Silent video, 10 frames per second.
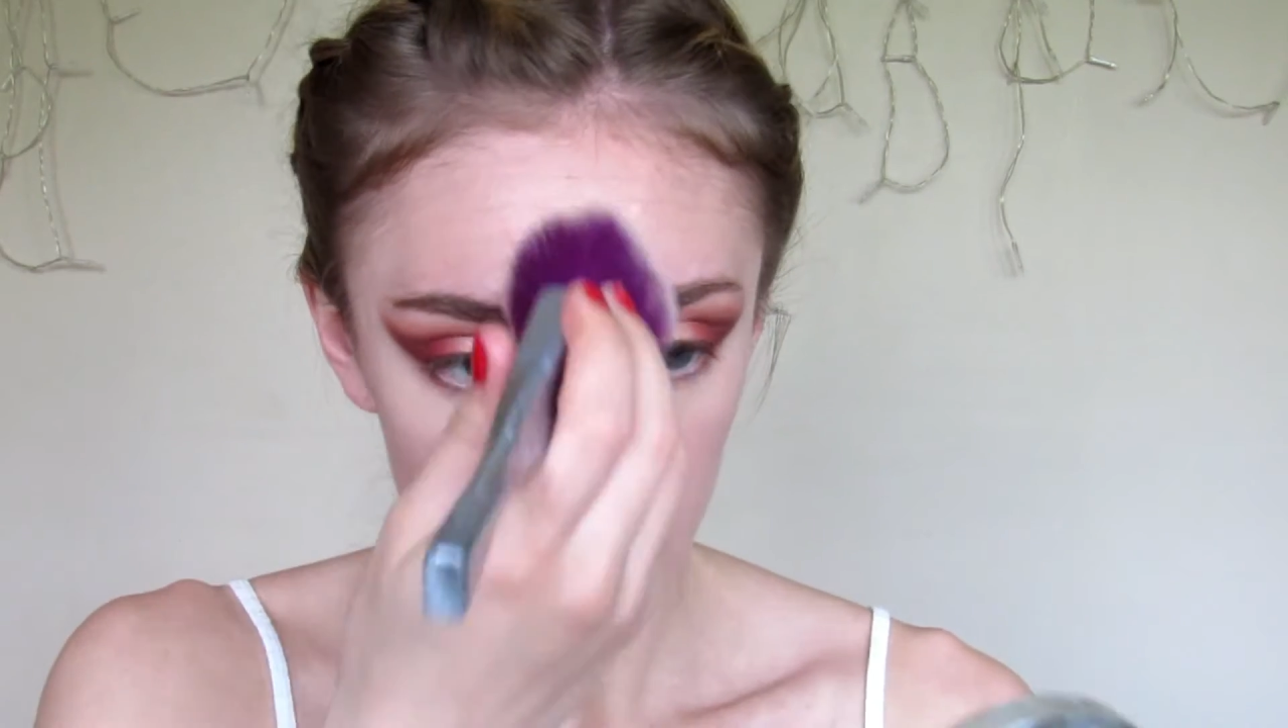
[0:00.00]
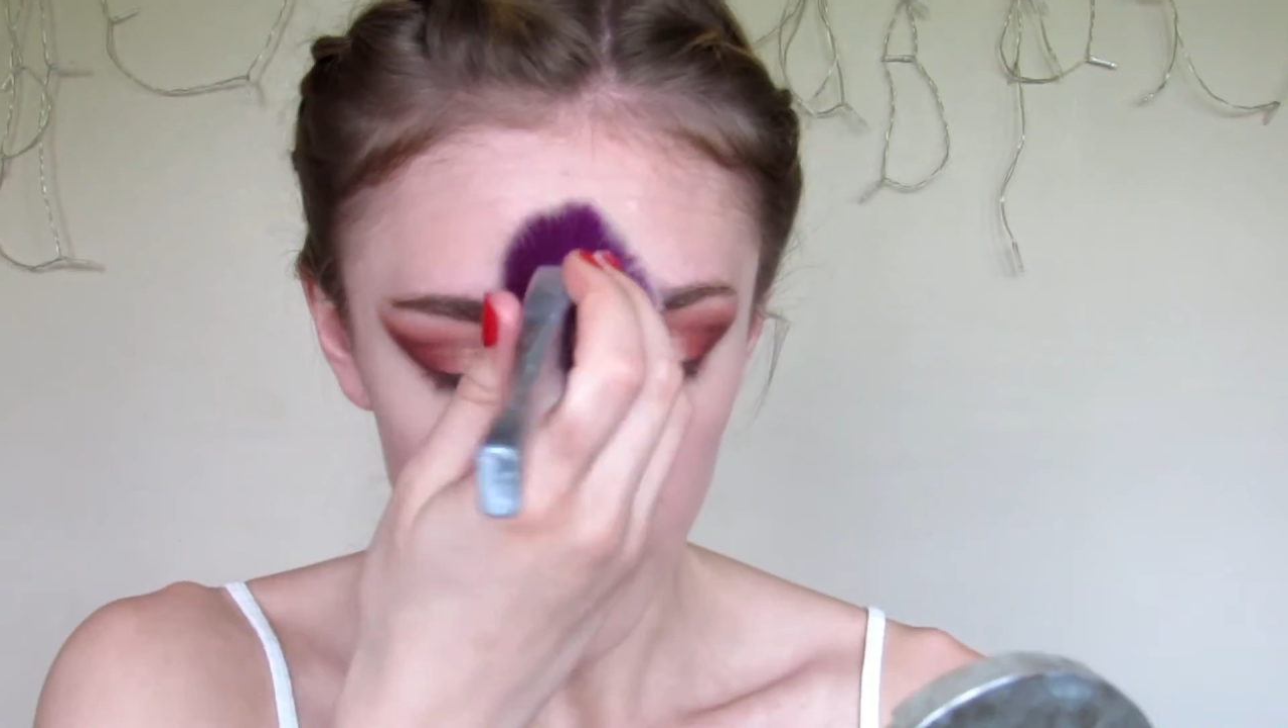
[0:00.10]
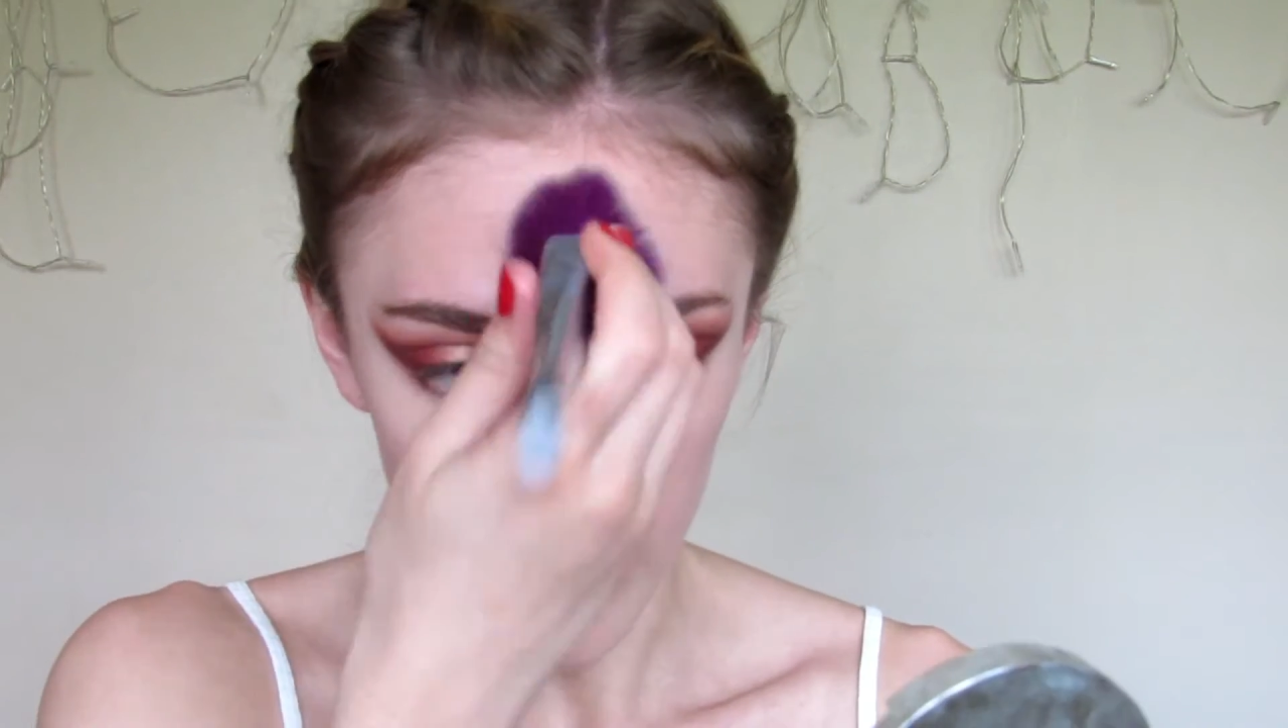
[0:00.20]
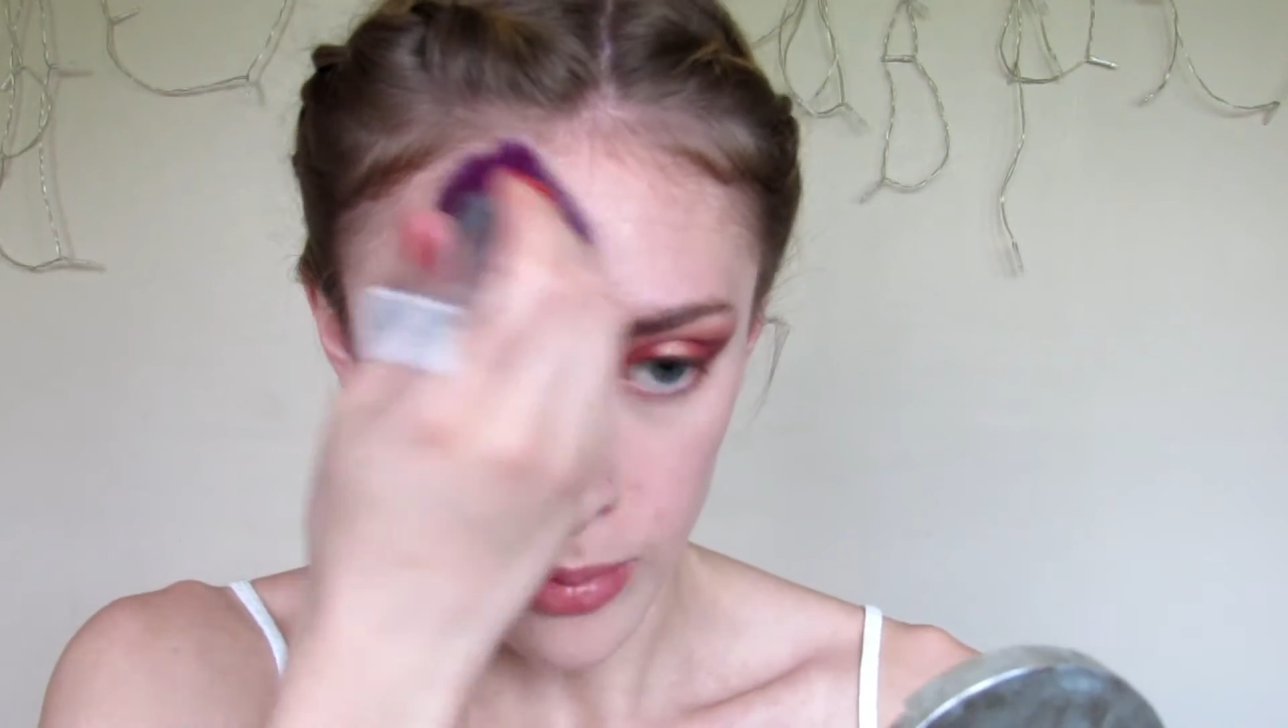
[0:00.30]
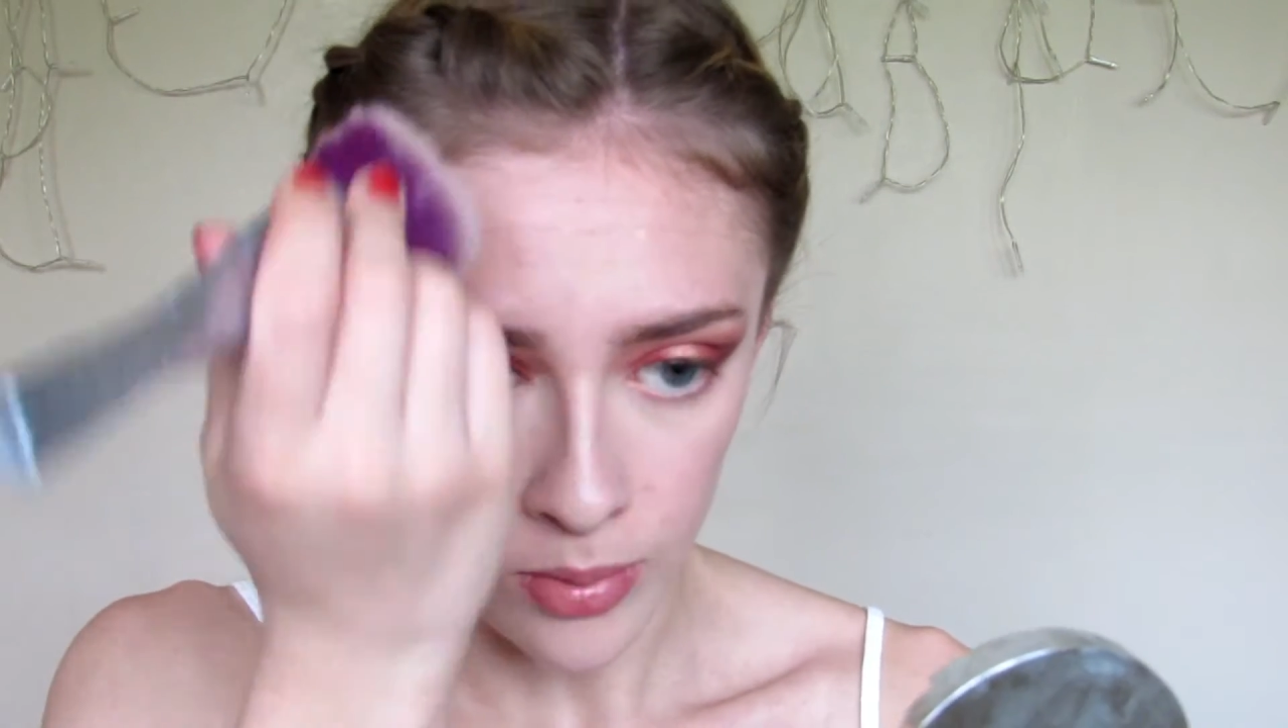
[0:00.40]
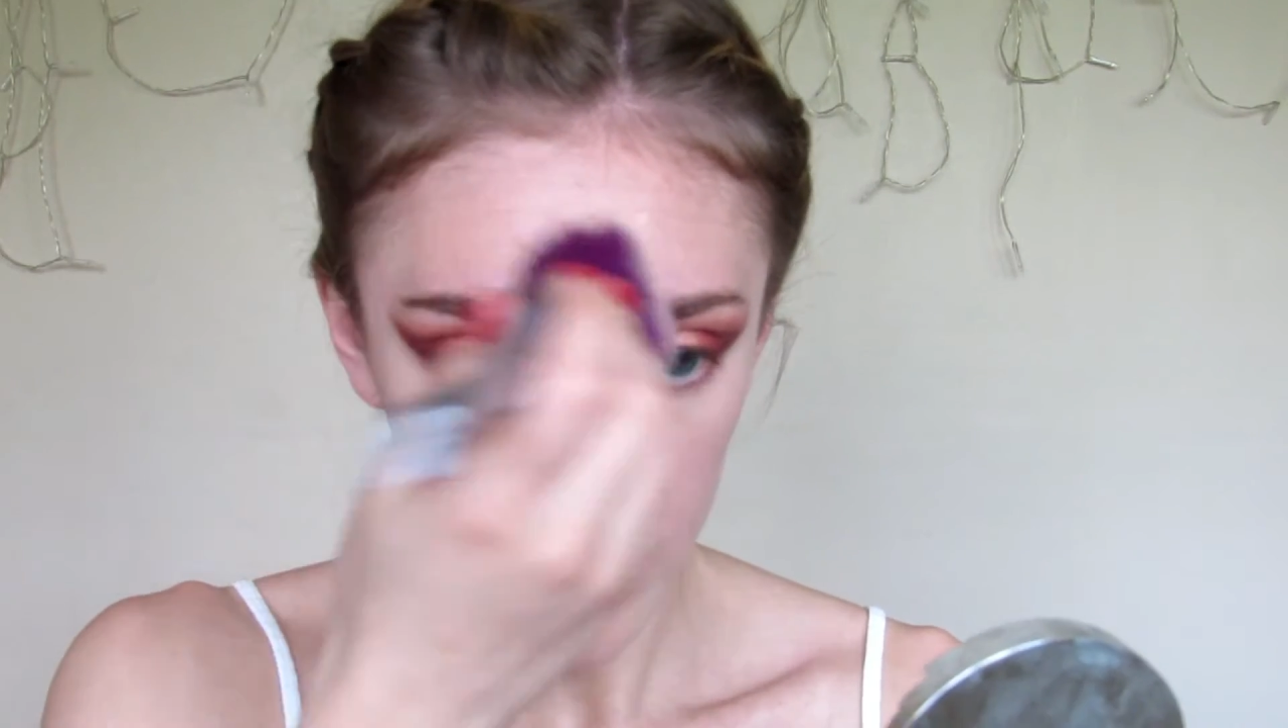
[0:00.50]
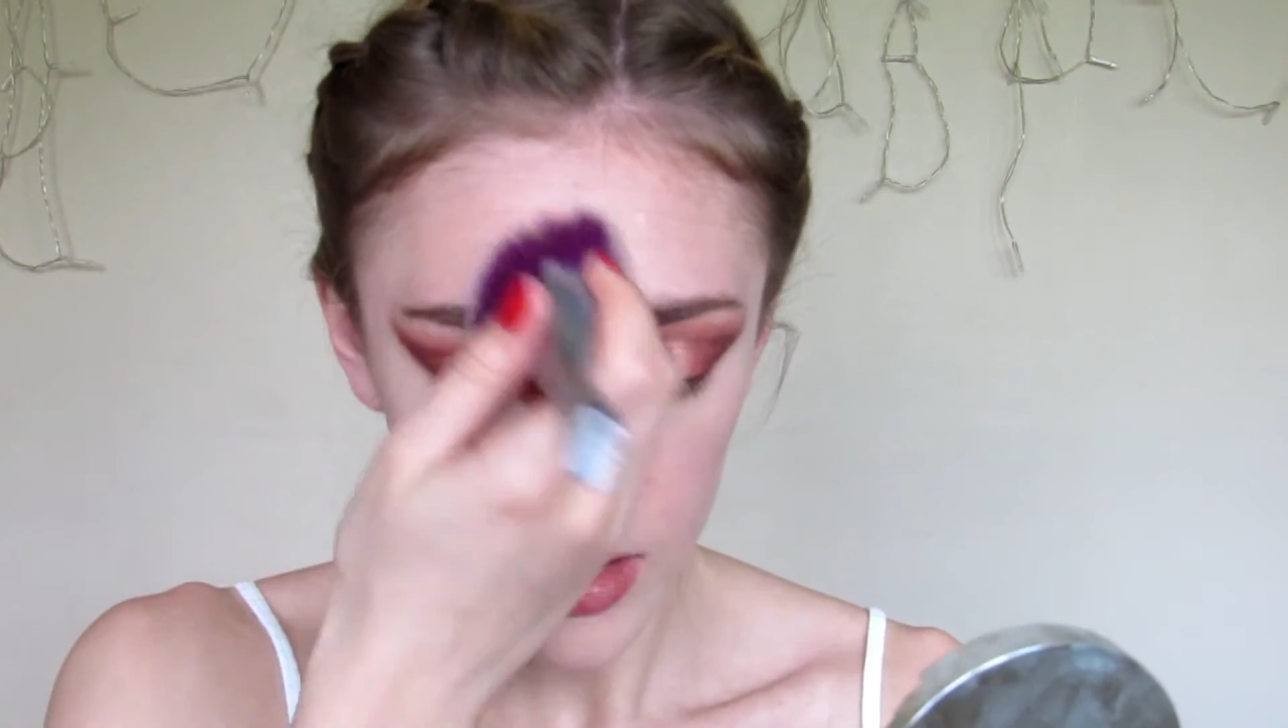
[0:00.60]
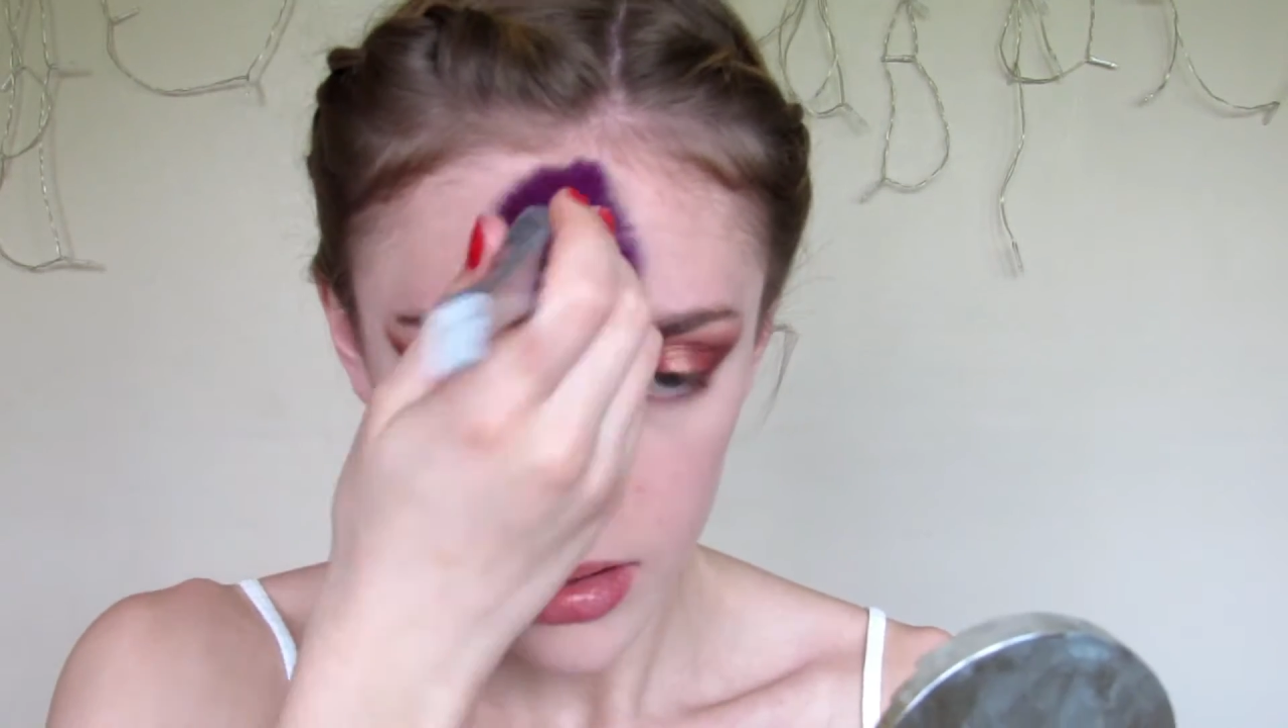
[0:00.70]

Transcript: from